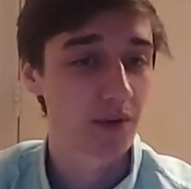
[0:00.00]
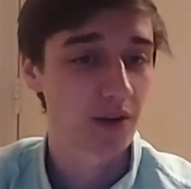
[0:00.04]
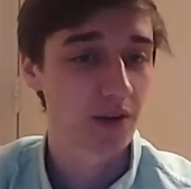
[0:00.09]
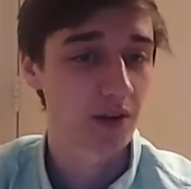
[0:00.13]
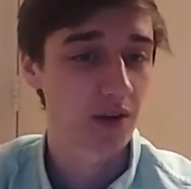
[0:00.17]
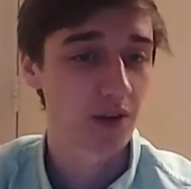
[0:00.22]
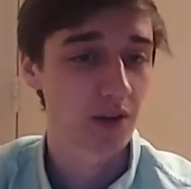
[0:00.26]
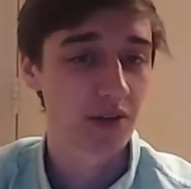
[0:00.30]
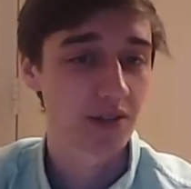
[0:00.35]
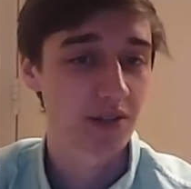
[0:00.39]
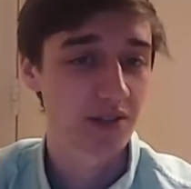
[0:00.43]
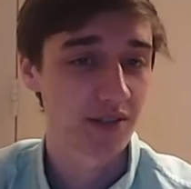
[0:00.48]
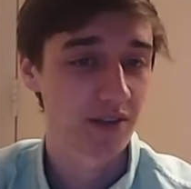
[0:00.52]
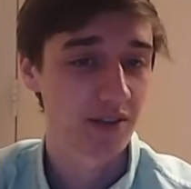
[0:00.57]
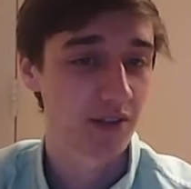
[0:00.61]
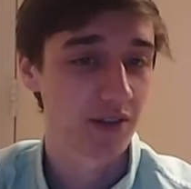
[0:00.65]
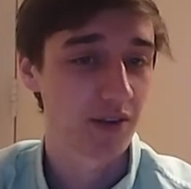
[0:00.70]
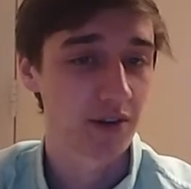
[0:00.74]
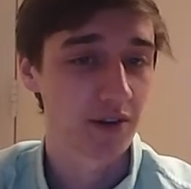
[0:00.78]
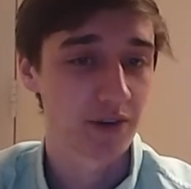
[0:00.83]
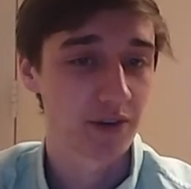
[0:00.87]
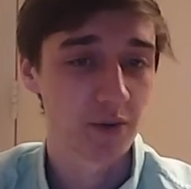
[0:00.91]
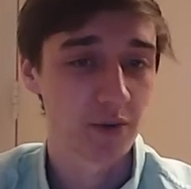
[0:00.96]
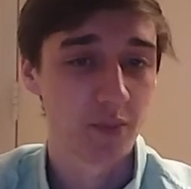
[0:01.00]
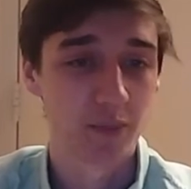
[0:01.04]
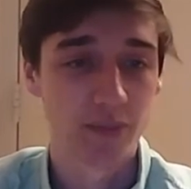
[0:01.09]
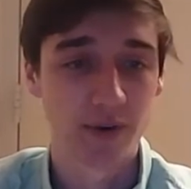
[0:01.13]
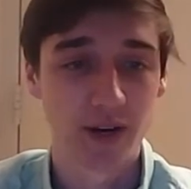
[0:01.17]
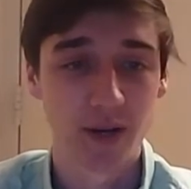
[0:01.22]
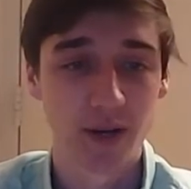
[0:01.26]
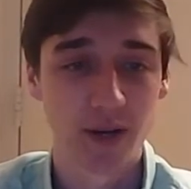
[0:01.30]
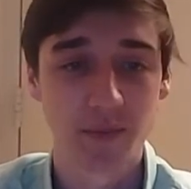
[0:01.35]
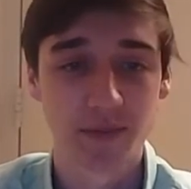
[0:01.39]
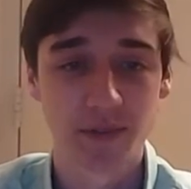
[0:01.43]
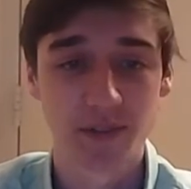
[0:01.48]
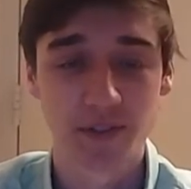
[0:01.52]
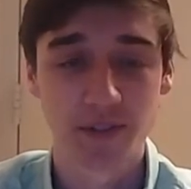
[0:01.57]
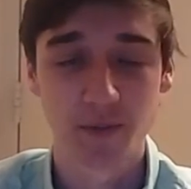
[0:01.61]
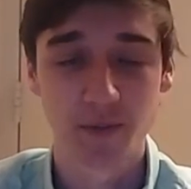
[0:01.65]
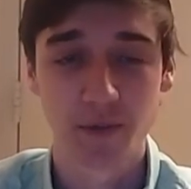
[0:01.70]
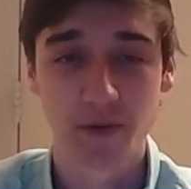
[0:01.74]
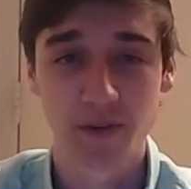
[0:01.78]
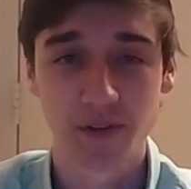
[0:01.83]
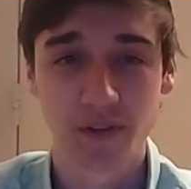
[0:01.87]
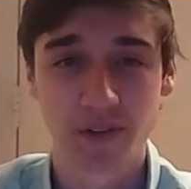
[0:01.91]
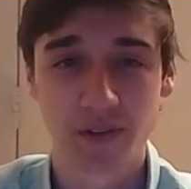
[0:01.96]
costs and long-term problems that
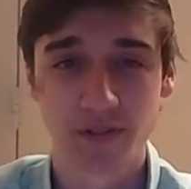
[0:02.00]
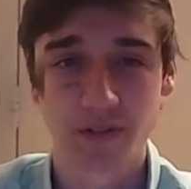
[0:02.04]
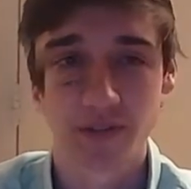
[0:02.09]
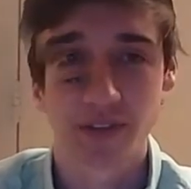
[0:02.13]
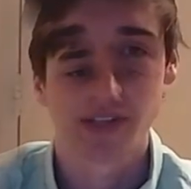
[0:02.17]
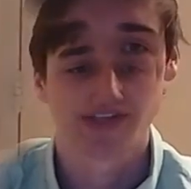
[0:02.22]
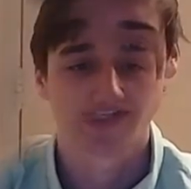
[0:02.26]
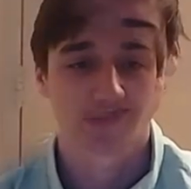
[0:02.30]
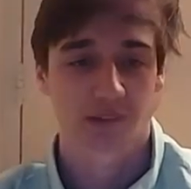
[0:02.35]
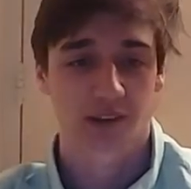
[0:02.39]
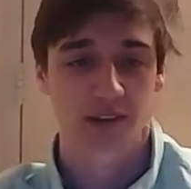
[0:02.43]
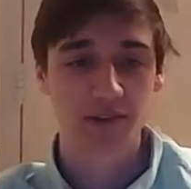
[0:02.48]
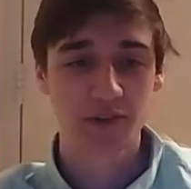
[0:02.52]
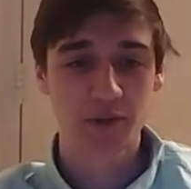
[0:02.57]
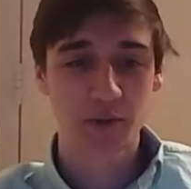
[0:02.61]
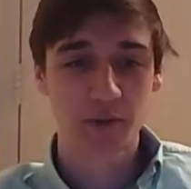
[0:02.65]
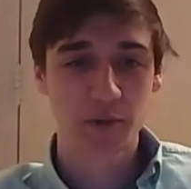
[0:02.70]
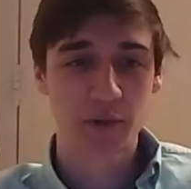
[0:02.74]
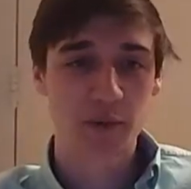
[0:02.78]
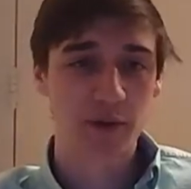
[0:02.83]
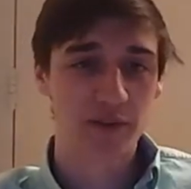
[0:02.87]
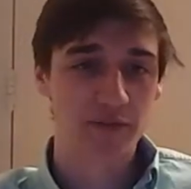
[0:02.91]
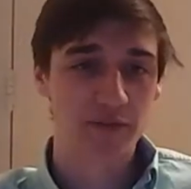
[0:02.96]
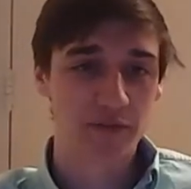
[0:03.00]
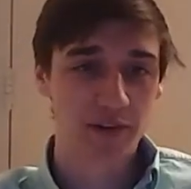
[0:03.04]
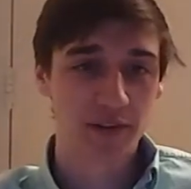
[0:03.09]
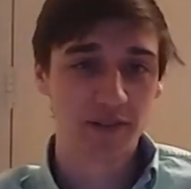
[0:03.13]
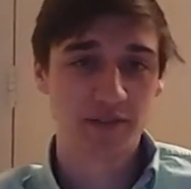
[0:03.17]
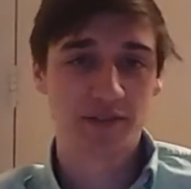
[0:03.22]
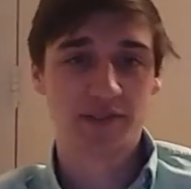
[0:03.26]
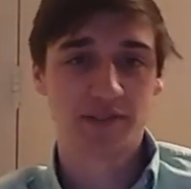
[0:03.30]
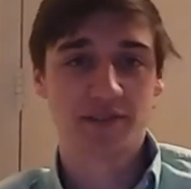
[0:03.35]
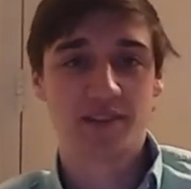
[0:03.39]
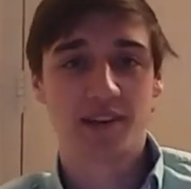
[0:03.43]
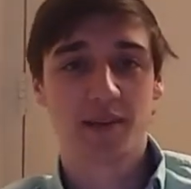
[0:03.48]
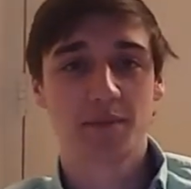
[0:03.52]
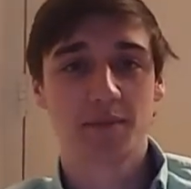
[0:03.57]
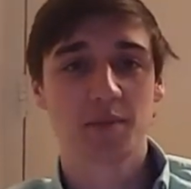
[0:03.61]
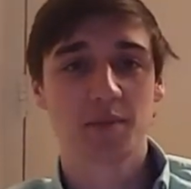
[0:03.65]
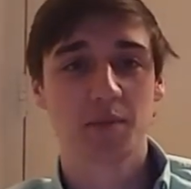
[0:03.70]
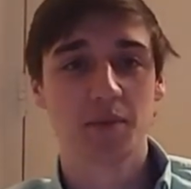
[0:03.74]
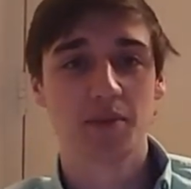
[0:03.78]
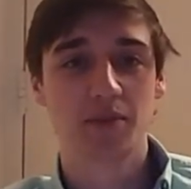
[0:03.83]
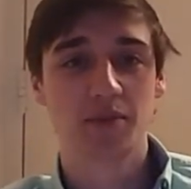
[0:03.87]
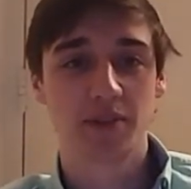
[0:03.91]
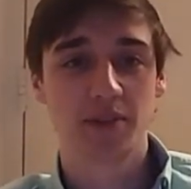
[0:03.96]
smoking is related so I told one of my friends to stop
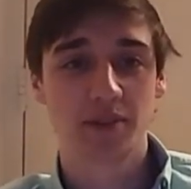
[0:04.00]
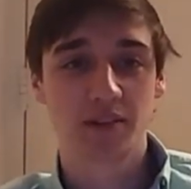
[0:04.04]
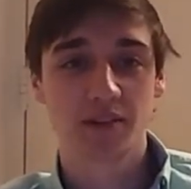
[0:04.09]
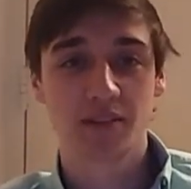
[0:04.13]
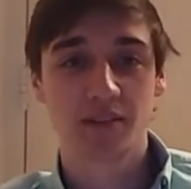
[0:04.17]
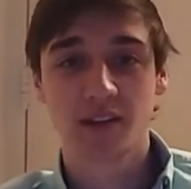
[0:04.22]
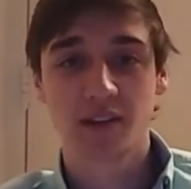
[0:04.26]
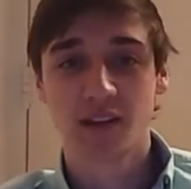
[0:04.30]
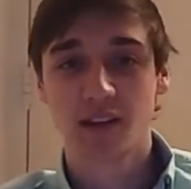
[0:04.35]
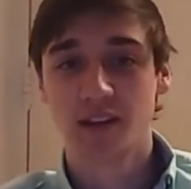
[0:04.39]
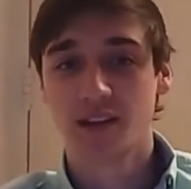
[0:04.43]
smoking,